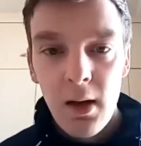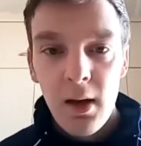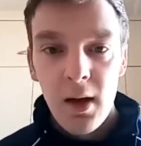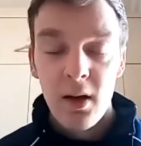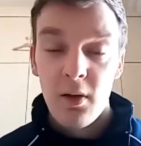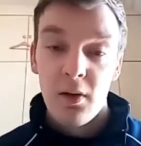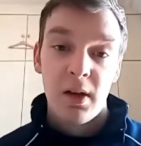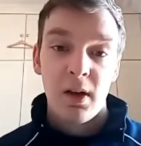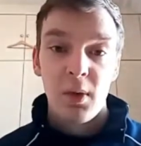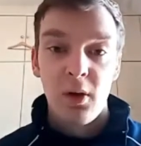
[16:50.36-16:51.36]
And the other
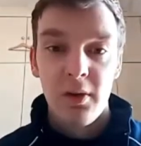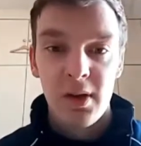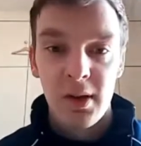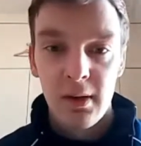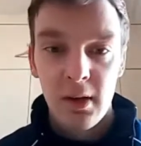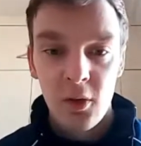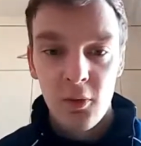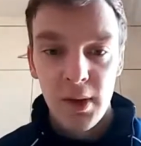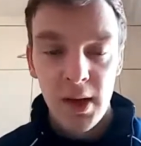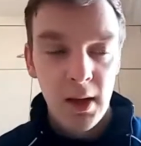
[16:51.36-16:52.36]
thing as well, obviously,
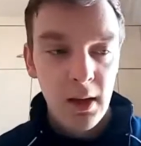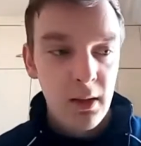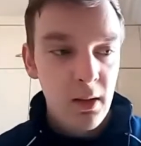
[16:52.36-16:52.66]
being